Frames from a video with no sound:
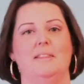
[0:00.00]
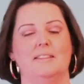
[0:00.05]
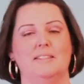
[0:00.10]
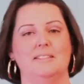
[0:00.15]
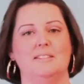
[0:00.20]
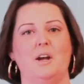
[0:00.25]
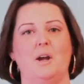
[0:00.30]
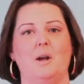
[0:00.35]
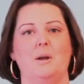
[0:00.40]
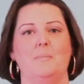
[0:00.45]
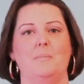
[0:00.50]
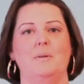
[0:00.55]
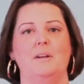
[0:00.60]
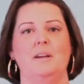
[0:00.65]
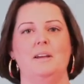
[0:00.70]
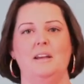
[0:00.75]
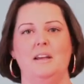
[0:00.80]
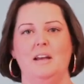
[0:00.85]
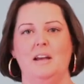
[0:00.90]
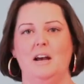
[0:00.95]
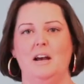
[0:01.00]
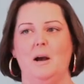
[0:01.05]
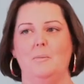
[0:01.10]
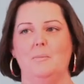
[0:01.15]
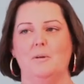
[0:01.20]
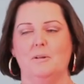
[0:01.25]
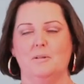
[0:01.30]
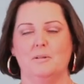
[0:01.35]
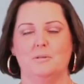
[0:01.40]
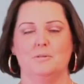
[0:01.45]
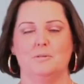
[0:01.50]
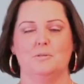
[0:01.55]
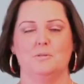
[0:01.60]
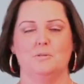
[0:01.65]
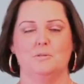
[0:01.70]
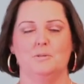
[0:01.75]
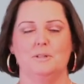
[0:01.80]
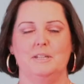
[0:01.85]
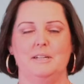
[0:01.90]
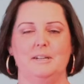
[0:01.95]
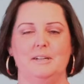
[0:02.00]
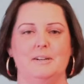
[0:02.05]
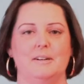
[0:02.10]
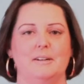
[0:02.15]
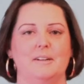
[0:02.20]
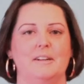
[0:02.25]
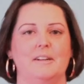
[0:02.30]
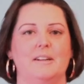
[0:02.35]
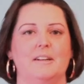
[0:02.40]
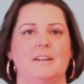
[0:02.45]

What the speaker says: This time I'm on a little stool here